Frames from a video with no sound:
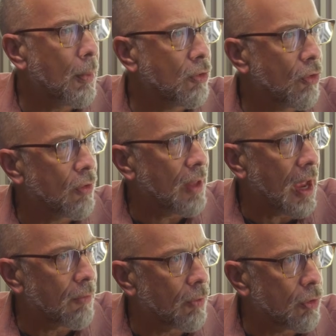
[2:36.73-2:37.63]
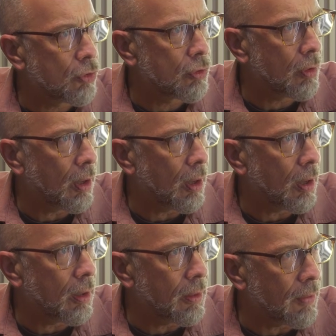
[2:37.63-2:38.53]
much is the average
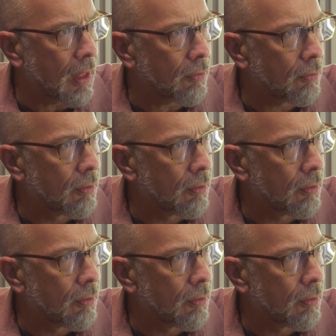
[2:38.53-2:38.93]
in that?